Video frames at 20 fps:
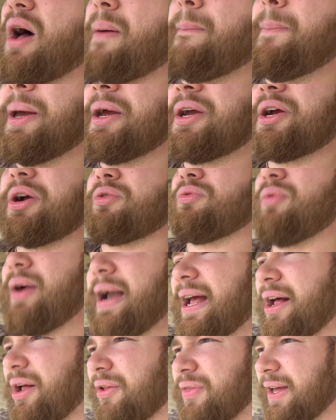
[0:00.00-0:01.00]
bigger
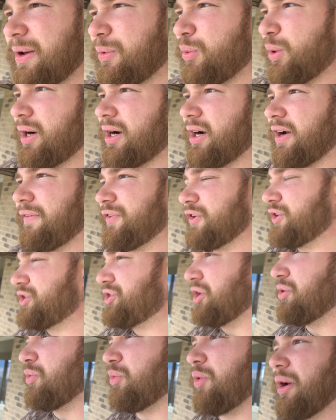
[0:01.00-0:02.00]
round that where if you
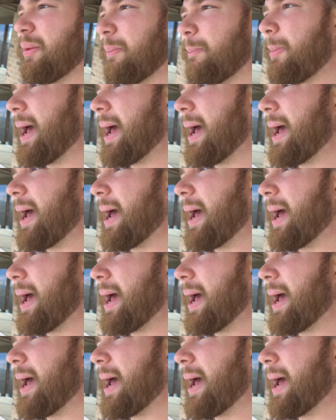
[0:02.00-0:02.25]
shoot one